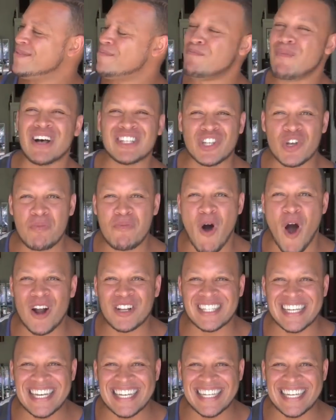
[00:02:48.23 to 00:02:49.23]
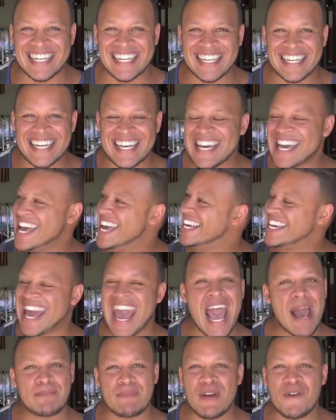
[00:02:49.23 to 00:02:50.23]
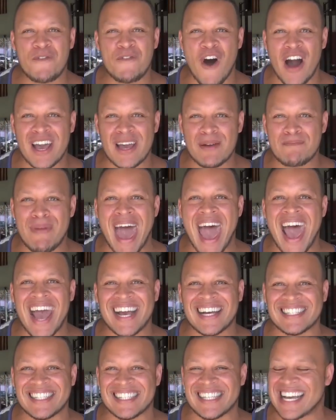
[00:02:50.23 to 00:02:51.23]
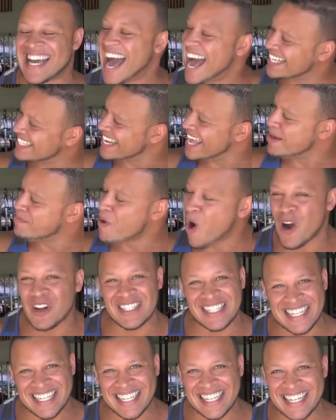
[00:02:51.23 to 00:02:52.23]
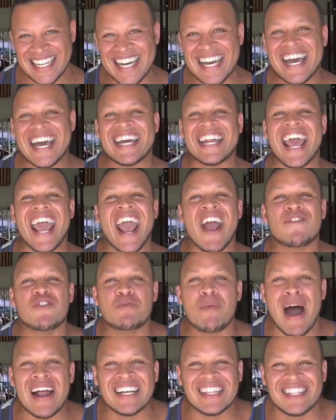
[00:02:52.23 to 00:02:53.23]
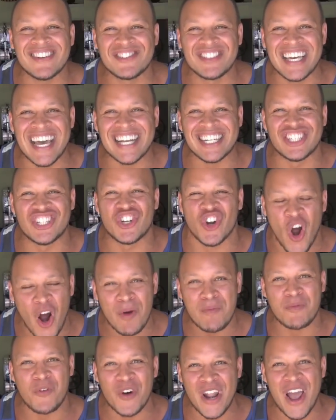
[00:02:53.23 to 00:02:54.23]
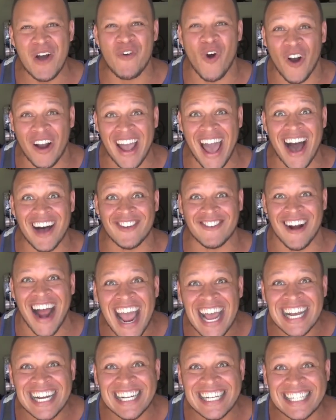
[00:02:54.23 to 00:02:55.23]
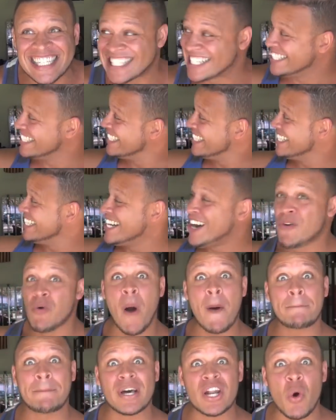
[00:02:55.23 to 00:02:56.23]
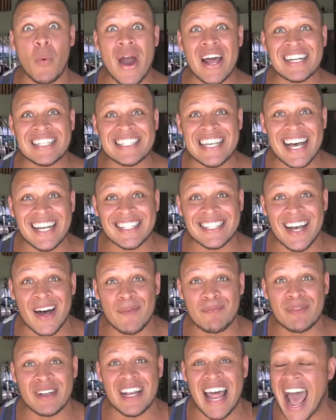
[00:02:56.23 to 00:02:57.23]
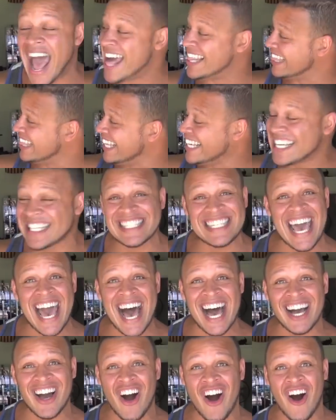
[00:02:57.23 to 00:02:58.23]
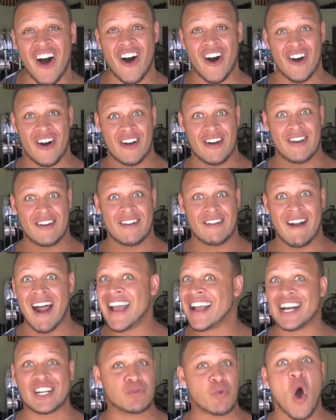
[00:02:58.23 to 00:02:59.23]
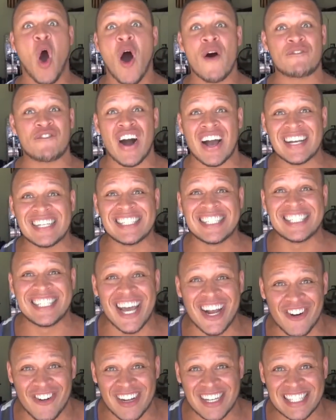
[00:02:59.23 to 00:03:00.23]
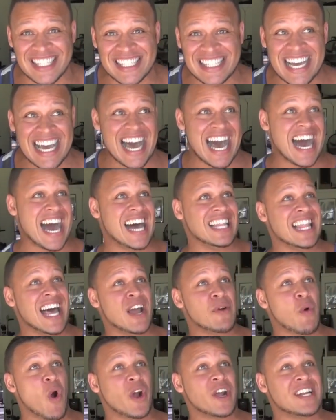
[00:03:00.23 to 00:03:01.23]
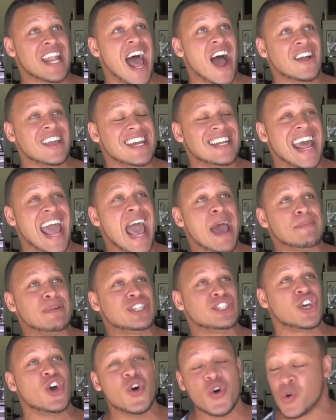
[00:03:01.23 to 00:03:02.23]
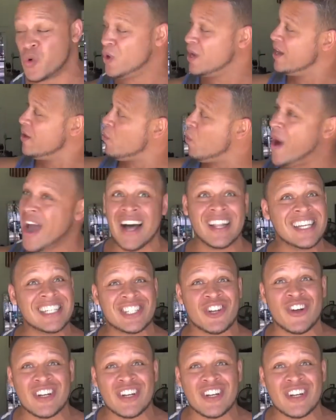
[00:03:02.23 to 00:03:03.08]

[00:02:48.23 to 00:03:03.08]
Muscle Martini. It can't be fucking bad because it's a goddamn martini and everybody loves getting drunk before they work out, right? What better way to sell something than to link it to alcohol, right? Because we're all fucking degenerates. I like working out and getting hammered too. Well, let's